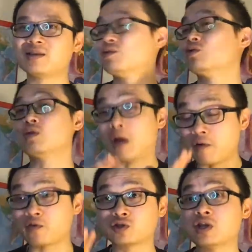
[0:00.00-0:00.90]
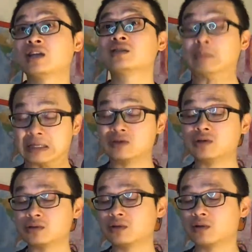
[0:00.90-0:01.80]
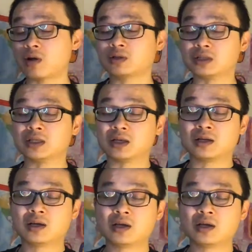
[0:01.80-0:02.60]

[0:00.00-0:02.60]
and of course she hasn't been to the doctor yet.